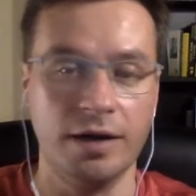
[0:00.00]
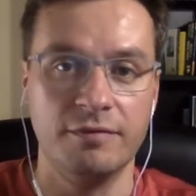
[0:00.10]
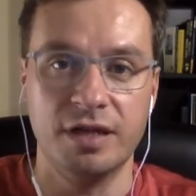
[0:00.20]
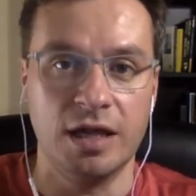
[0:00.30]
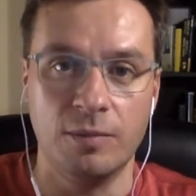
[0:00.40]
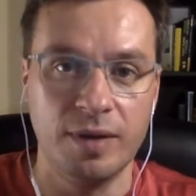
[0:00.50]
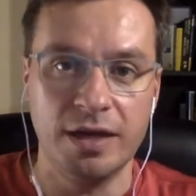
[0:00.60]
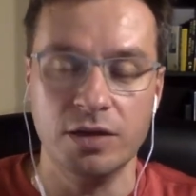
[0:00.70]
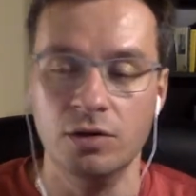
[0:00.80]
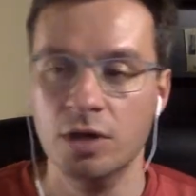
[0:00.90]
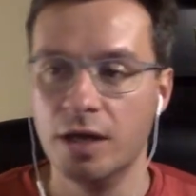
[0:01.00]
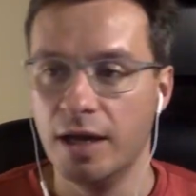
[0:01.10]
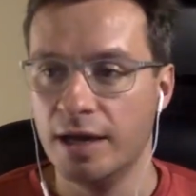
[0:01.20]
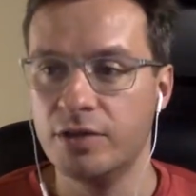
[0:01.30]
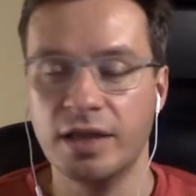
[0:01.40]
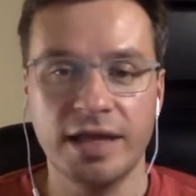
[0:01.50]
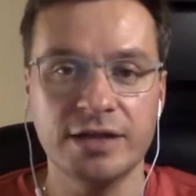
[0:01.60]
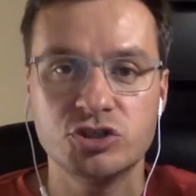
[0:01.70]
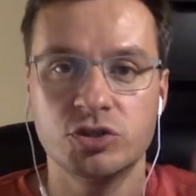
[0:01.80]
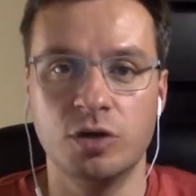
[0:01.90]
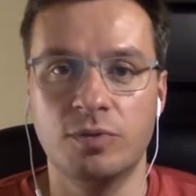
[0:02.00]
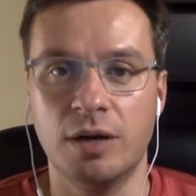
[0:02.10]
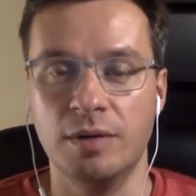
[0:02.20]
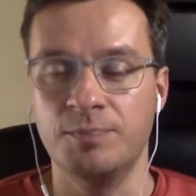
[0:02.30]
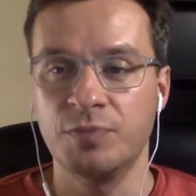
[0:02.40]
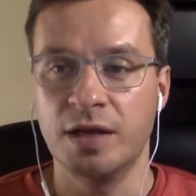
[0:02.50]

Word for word: Obviously, I'll pay you. And they're like, yeah, sure, no problem.